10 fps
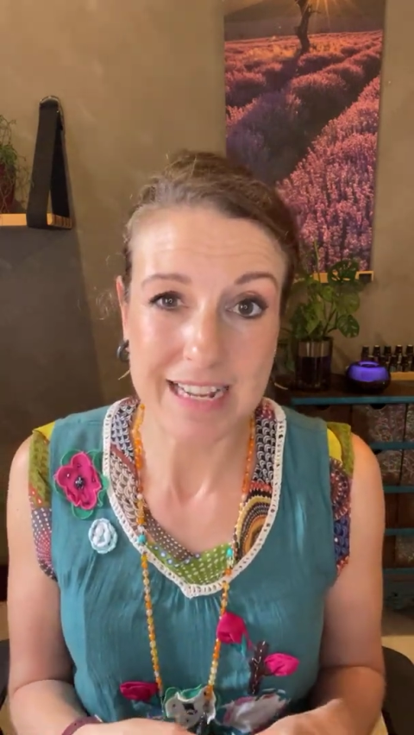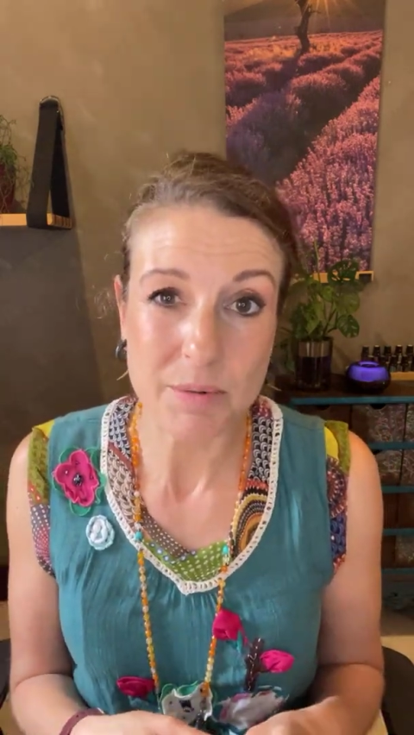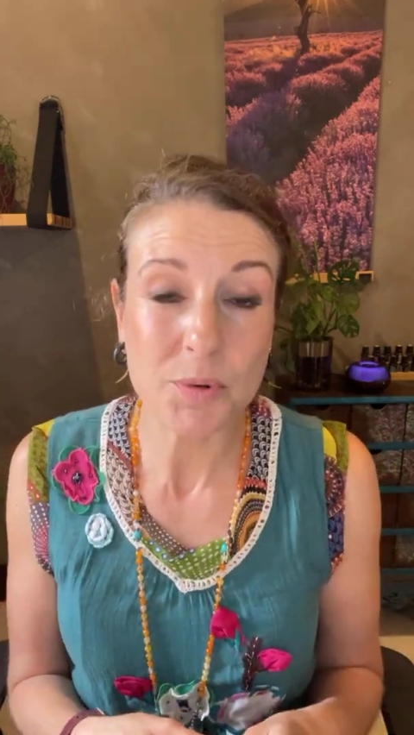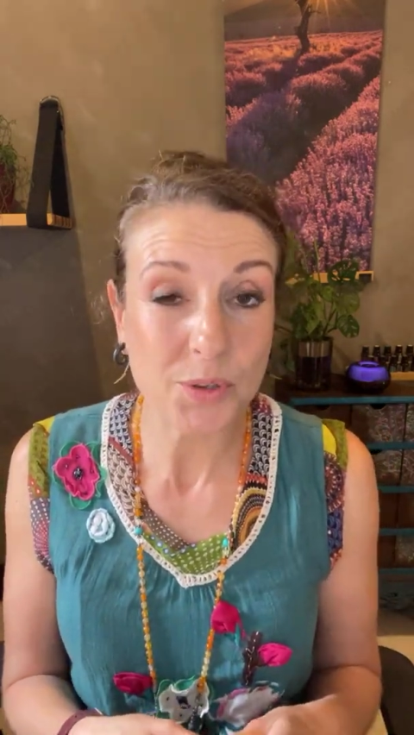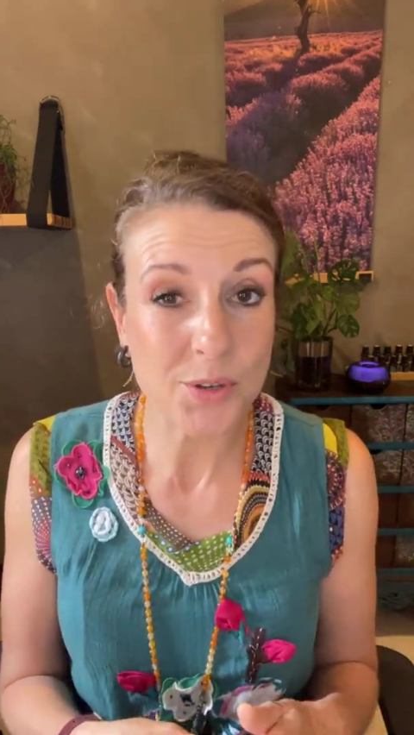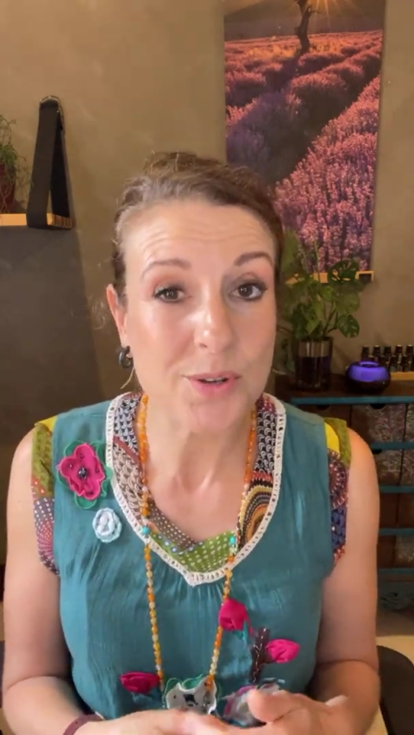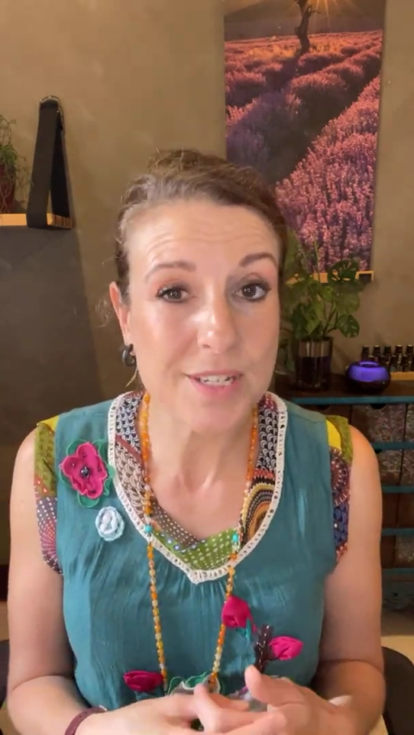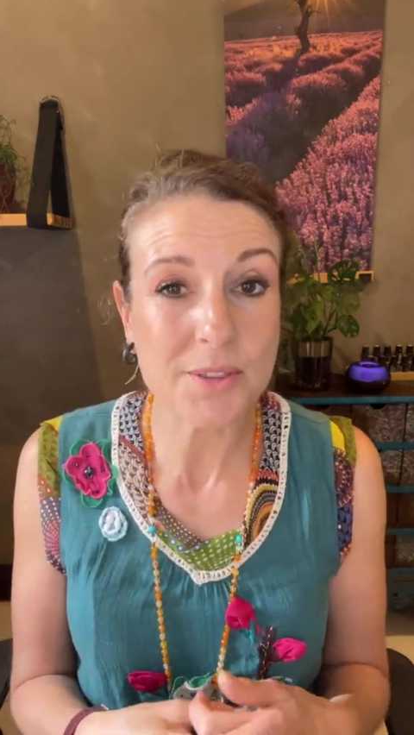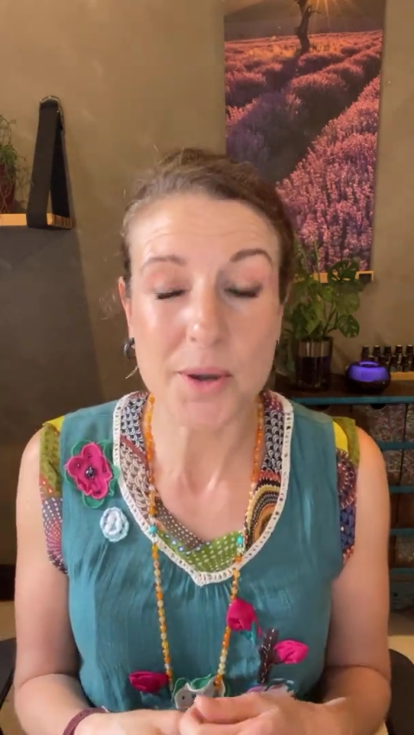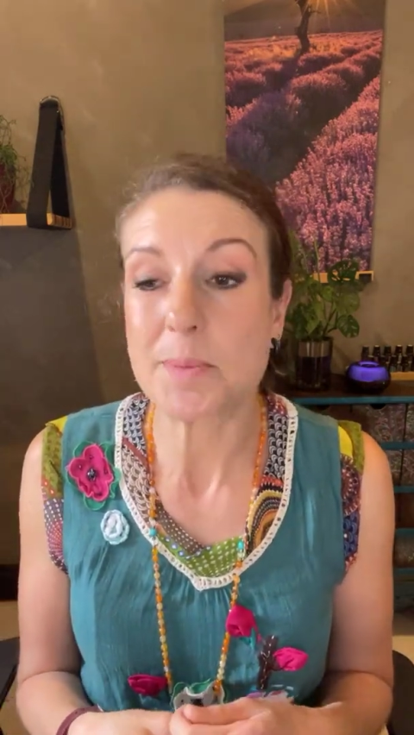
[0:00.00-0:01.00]
come with
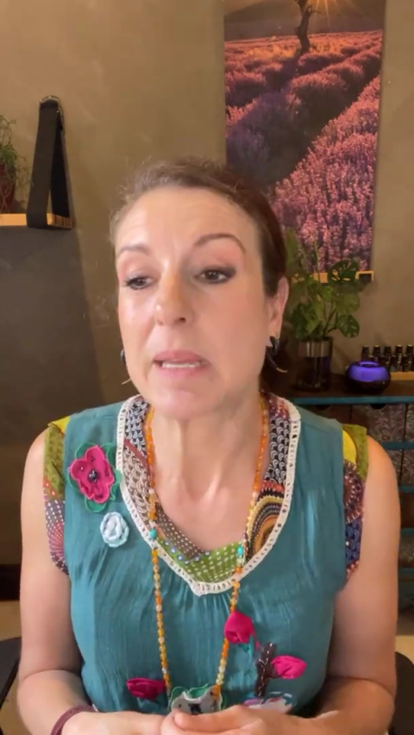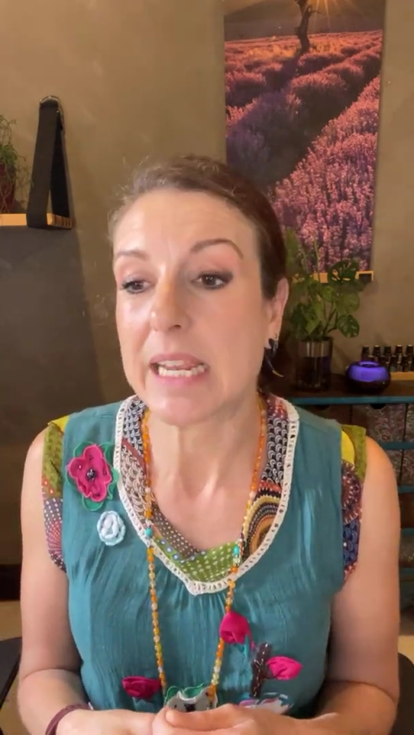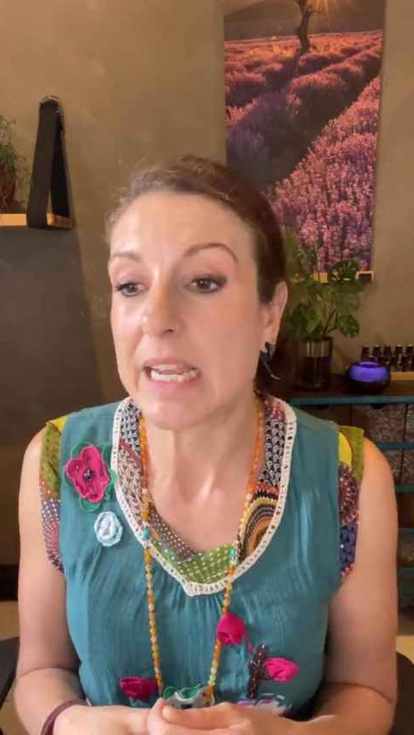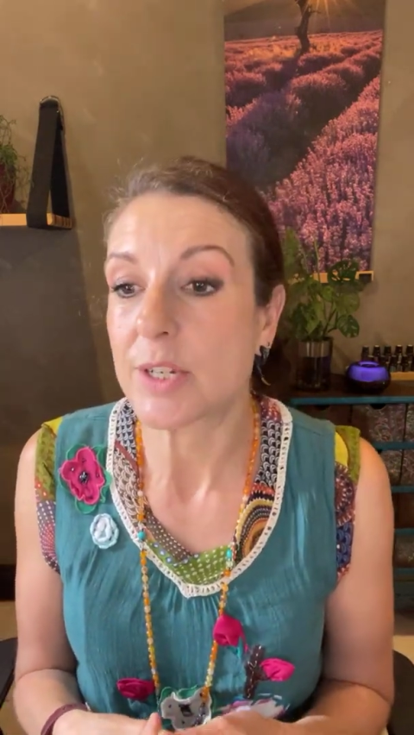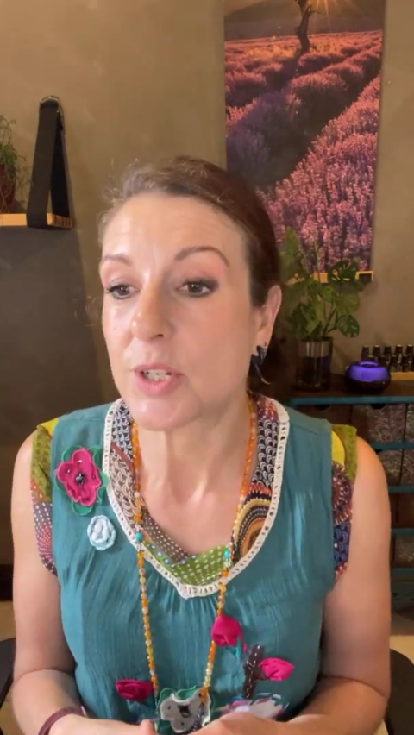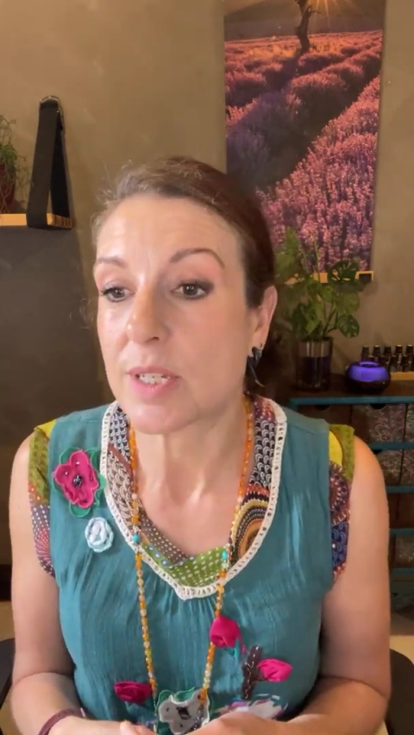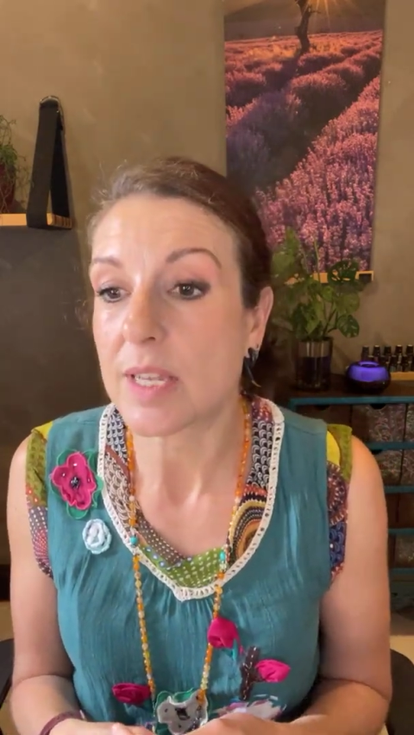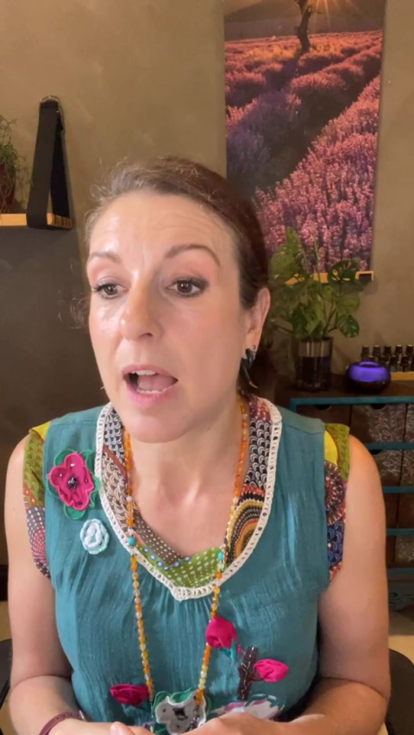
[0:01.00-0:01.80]
using those medications.